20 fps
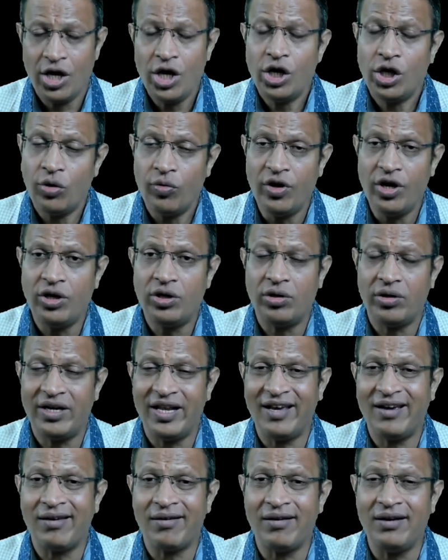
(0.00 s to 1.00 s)
you need to
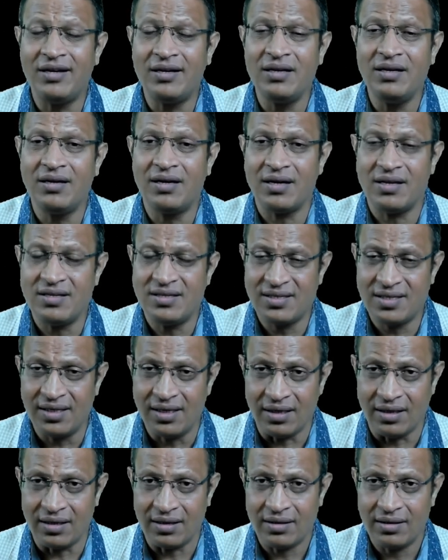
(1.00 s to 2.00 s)
take written
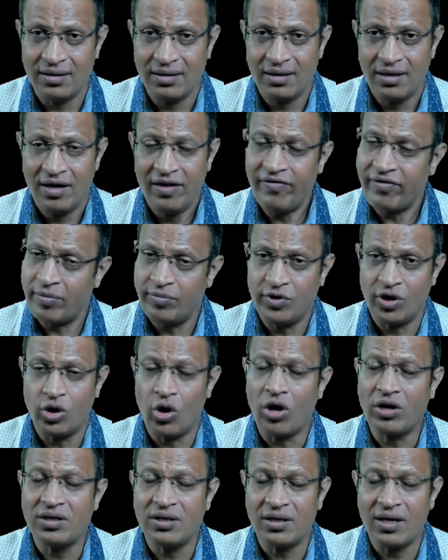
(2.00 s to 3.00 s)
consent from the
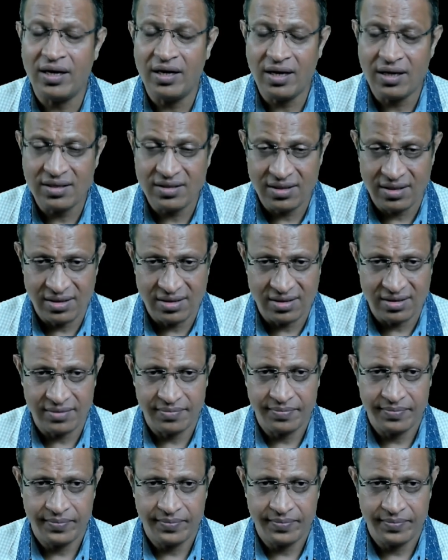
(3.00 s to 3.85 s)
doctor and nurses.